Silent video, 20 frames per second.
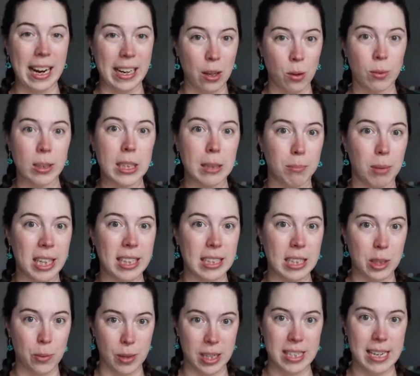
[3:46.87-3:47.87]
I could really break
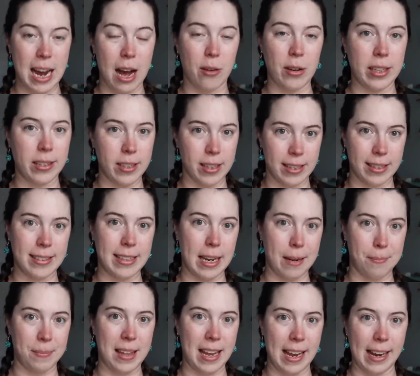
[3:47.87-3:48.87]
this one down into the
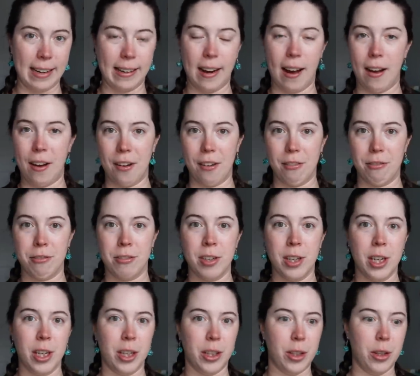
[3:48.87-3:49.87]
same thing of,
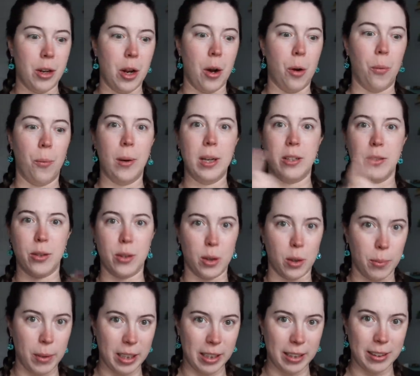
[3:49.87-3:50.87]
you know, what does the
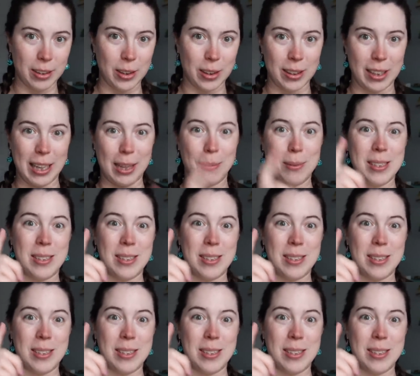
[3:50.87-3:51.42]
query look like?